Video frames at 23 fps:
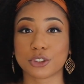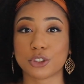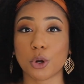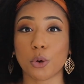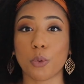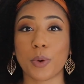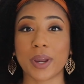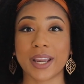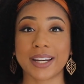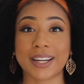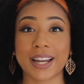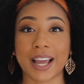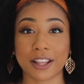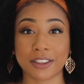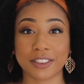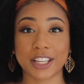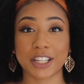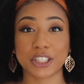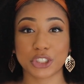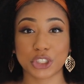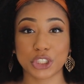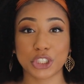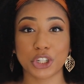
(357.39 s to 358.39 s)
doing
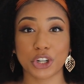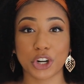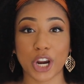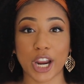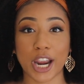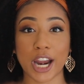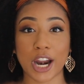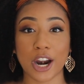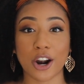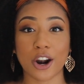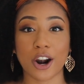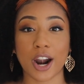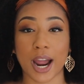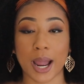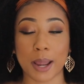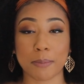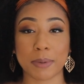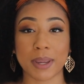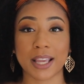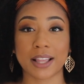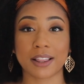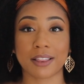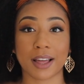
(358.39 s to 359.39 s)
nothing to your hair,
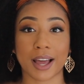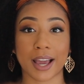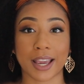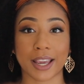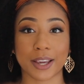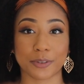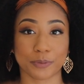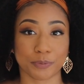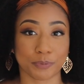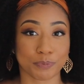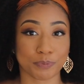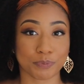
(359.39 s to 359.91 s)
I mean like